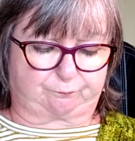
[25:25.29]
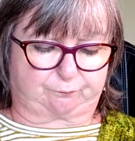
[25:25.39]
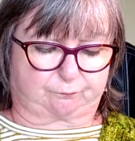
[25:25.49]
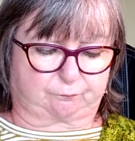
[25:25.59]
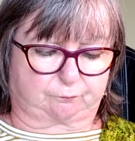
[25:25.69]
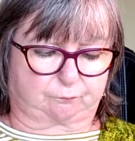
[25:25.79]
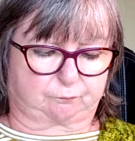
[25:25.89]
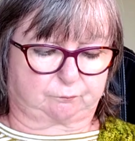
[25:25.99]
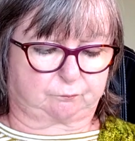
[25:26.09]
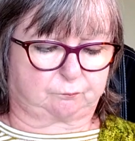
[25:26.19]

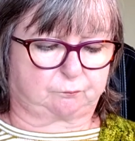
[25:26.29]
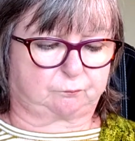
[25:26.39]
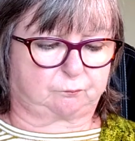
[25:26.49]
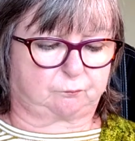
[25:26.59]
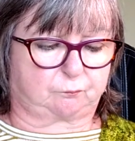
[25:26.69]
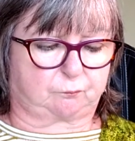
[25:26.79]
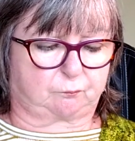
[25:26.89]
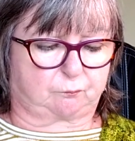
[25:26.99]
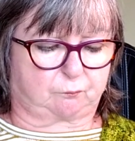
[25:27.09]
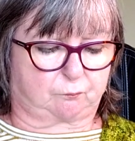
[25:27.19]

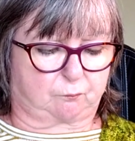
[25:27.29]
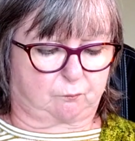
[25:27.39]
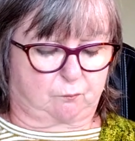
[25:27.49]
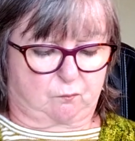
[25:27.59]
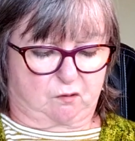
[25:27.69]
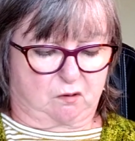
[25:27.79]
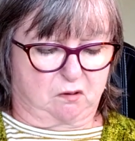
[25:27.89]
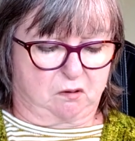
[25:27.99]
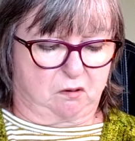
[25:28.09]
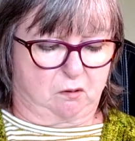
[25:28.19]

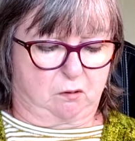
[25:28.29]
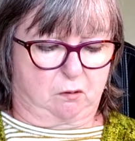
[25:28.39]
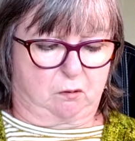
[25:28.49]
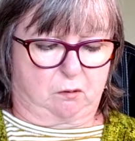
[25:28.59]
Nothing is said.